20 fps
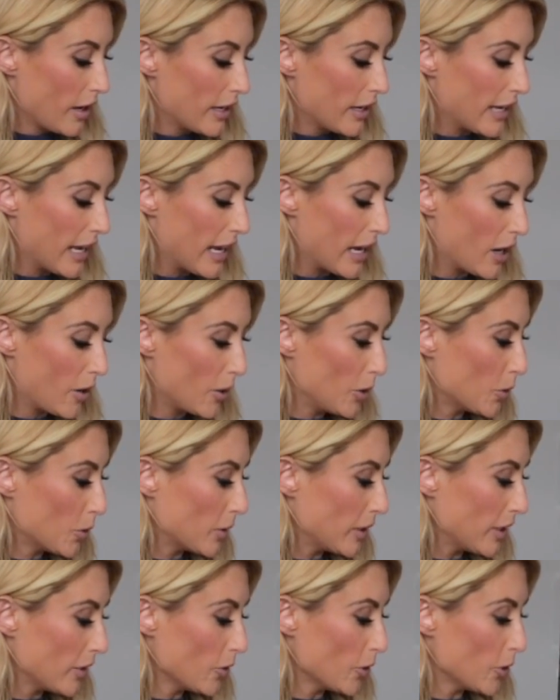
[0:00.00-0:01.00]
Now, you
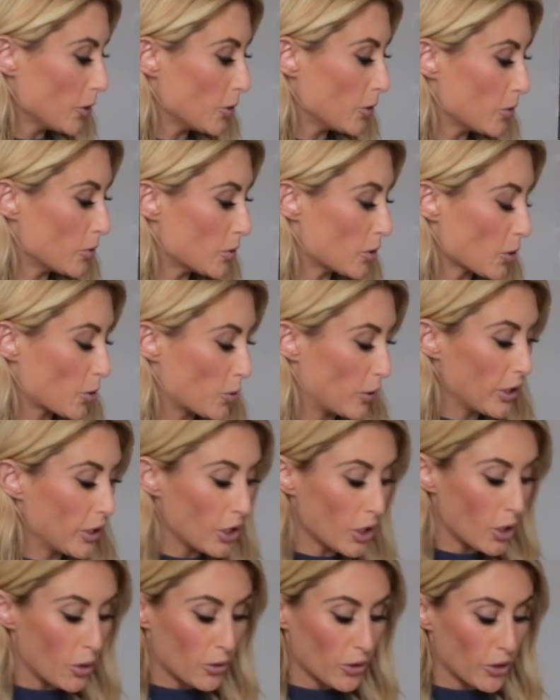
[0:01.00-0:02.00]
can either use
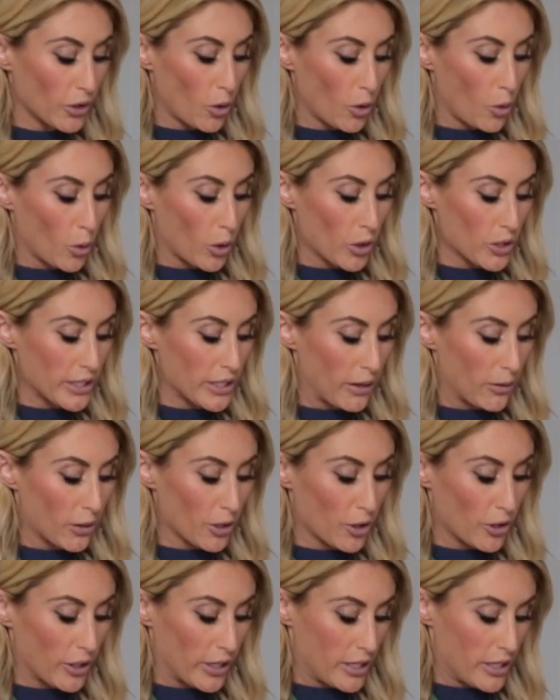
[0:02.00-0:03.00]
Greek yogurt or sour
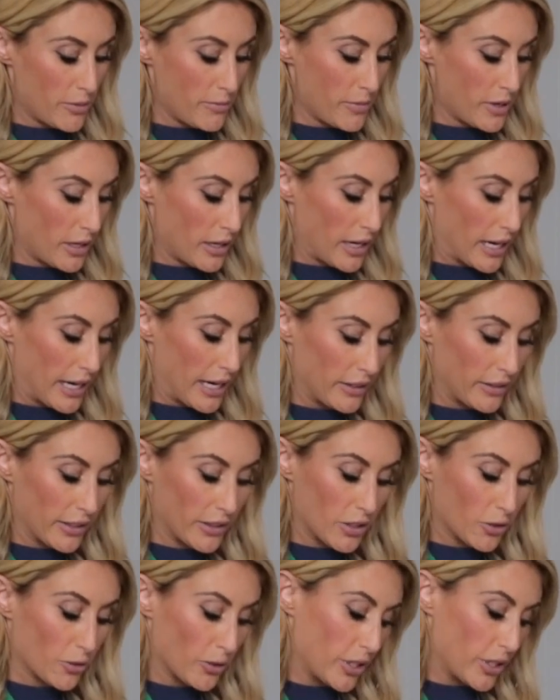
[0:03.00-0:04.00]
cream. I
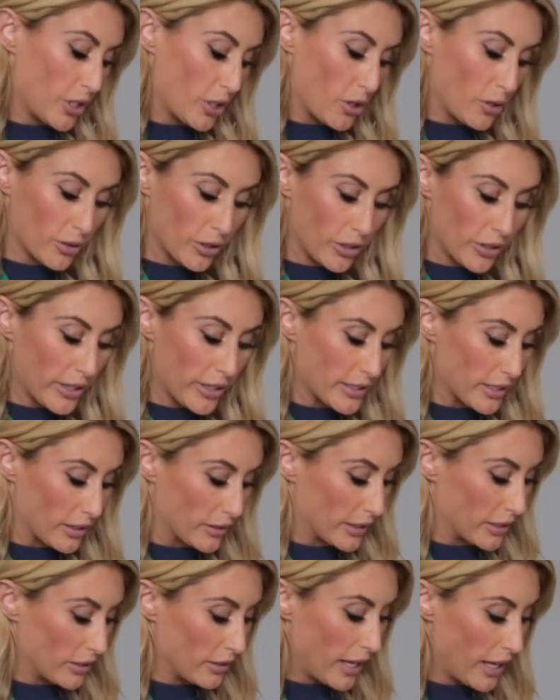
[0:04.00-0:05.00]
like the Greek yogurt. It's a
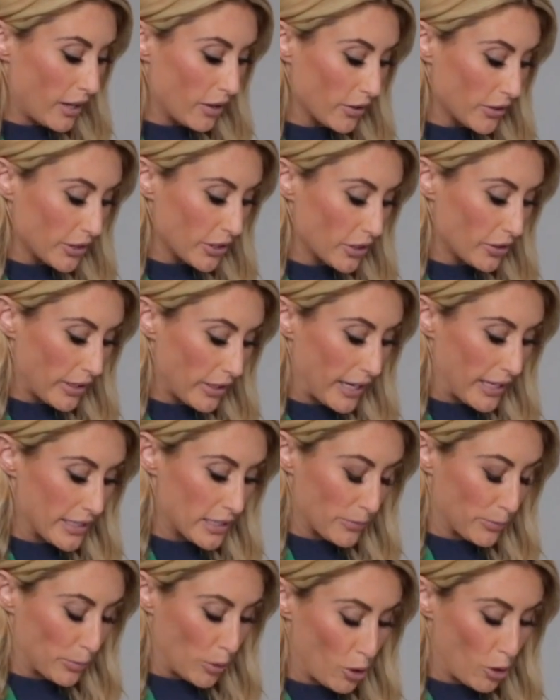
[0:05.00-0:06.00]
little healthier. It has
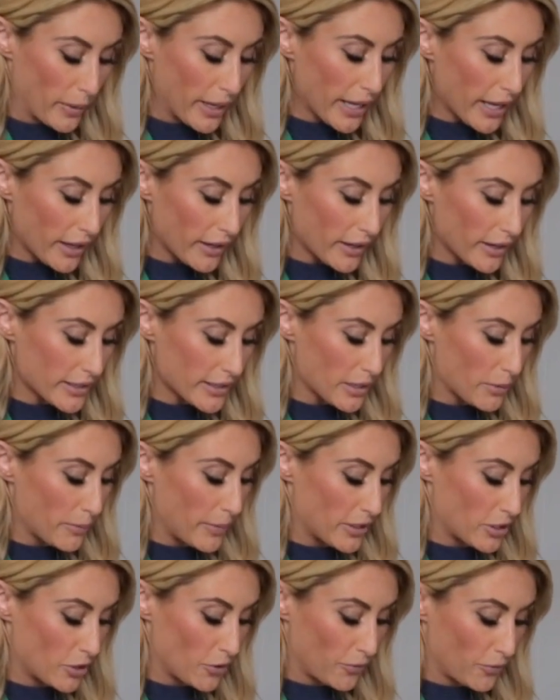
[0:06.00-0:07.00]
the probiotics. It
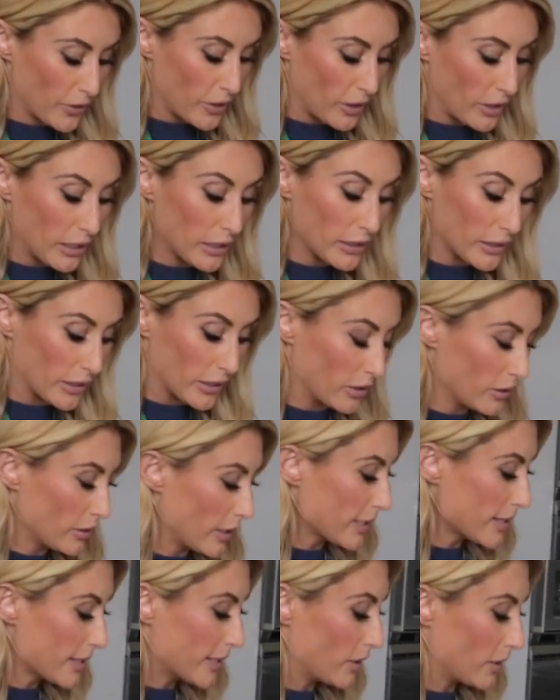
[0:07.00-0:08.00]
makes you feel a little
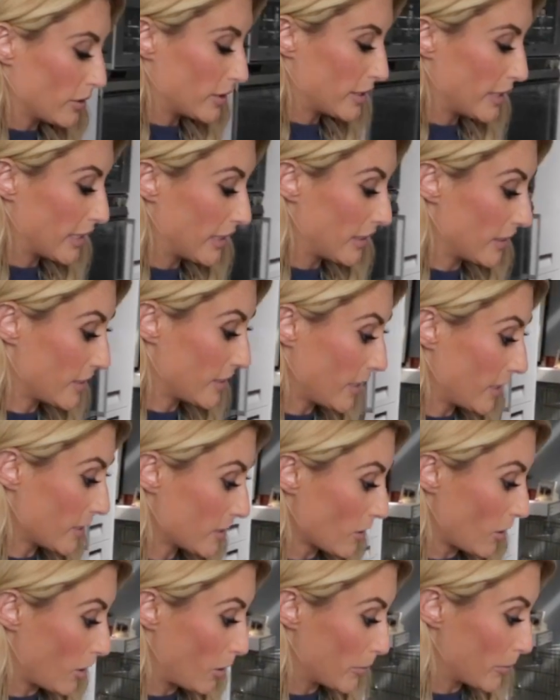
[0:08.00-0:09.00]
less guilty, and it
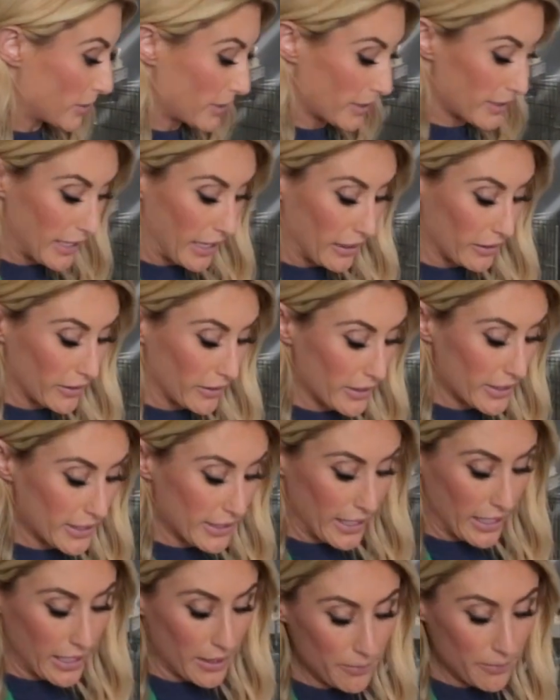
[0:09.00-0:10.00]
tastes almost exactly the
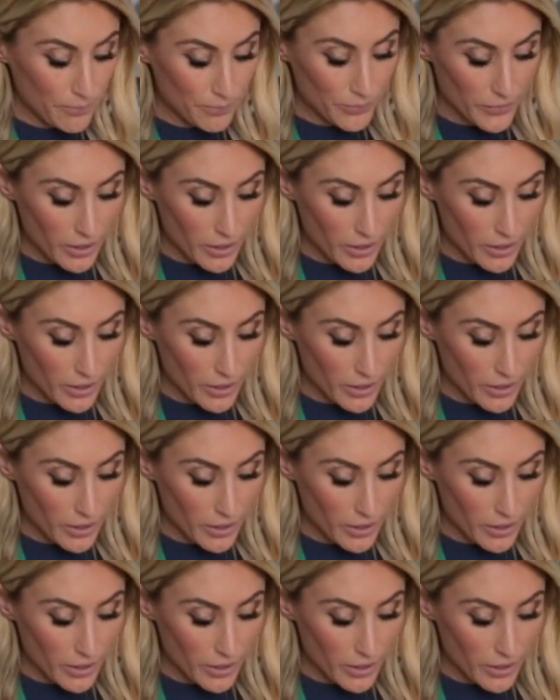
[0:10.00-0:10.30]
same.